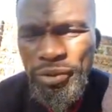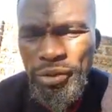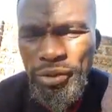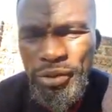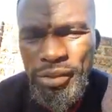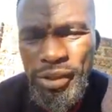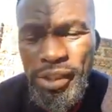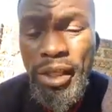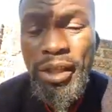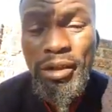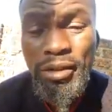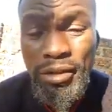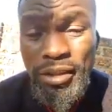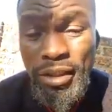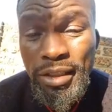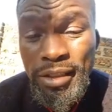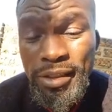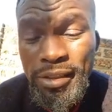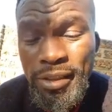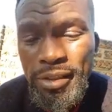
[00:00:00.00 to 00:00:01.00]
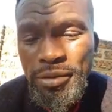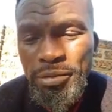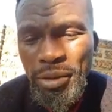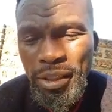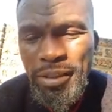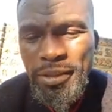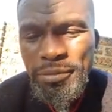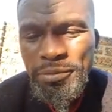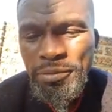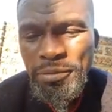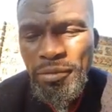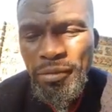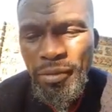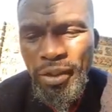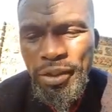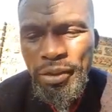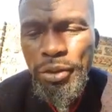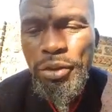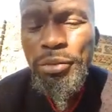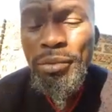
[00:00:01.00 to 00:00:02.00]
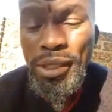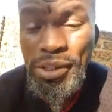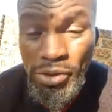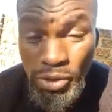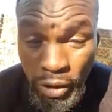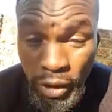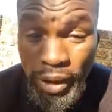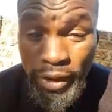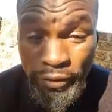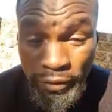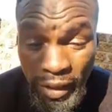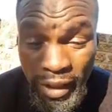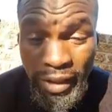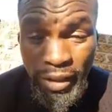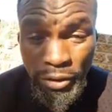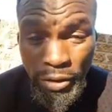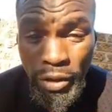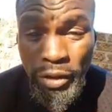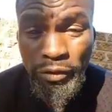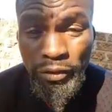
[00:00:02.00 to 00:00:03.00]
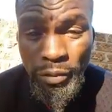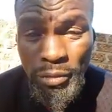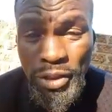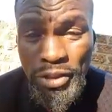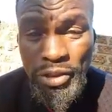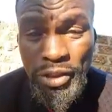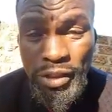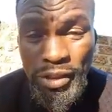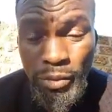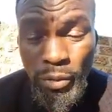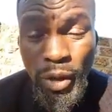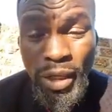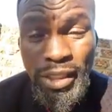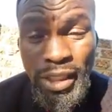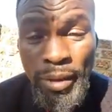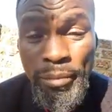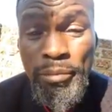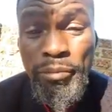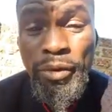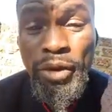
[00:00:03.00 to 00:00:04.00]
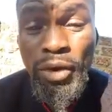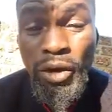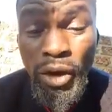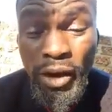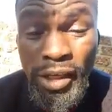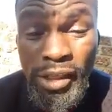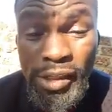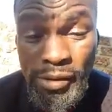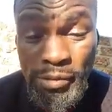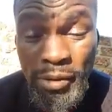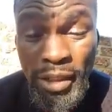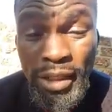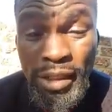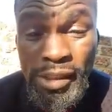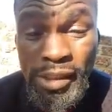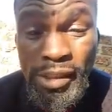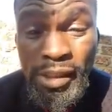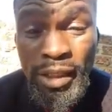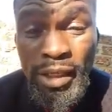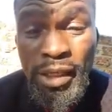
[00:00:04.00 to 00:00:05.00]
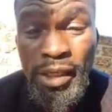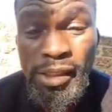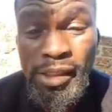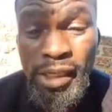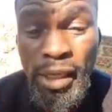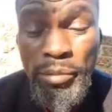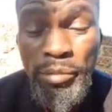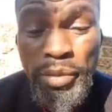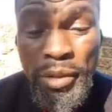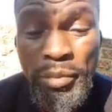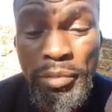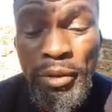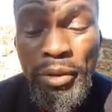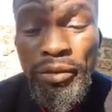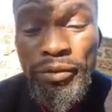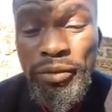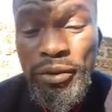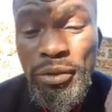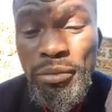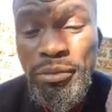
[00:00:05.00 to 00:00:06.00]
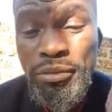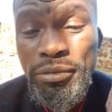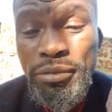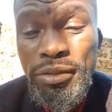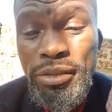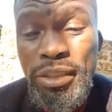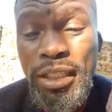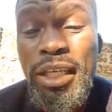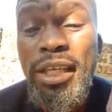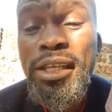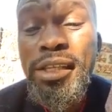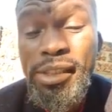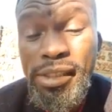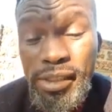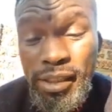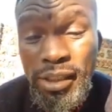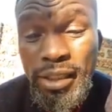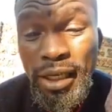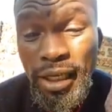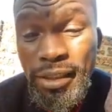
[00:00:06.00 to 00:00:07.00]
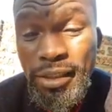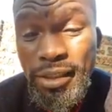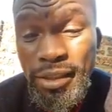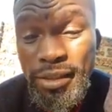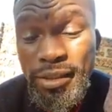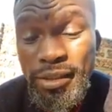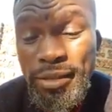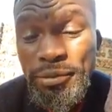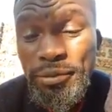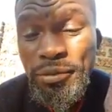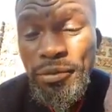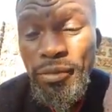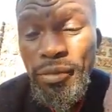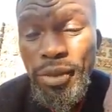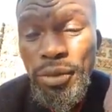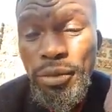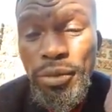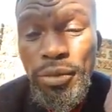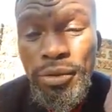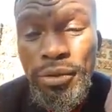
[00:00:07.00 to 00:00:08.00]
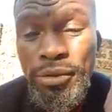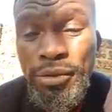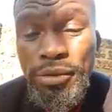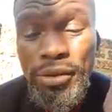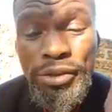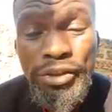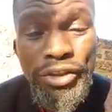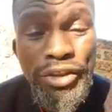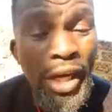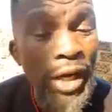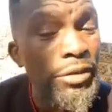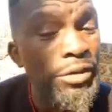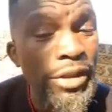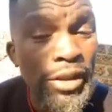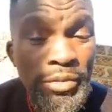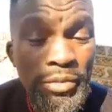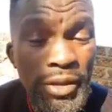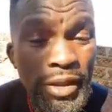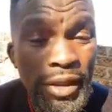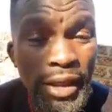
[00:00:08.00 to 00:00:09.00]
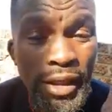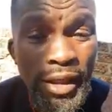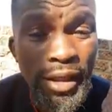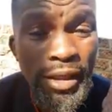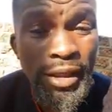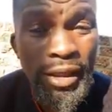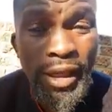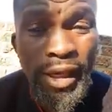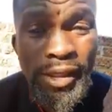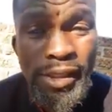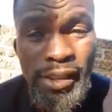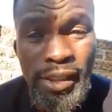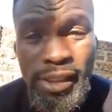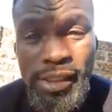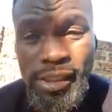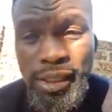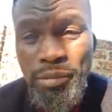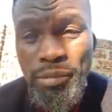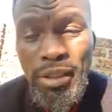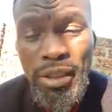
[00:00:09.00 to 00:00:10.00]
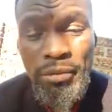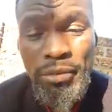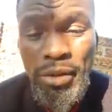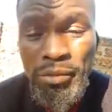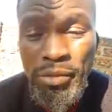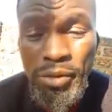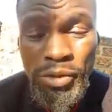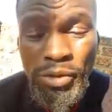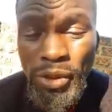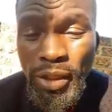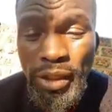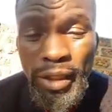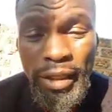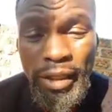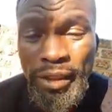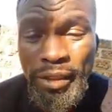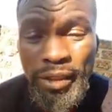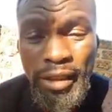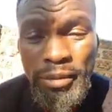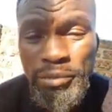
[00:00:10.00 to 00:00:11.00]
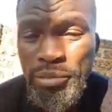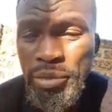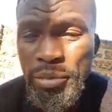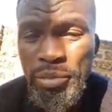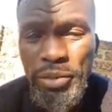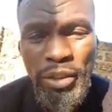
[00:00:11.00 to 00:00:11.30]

security reasons. But you must go and find out your information. What annoys me is some people from these countries will shout at me. The other day I said something about Botswana, and then people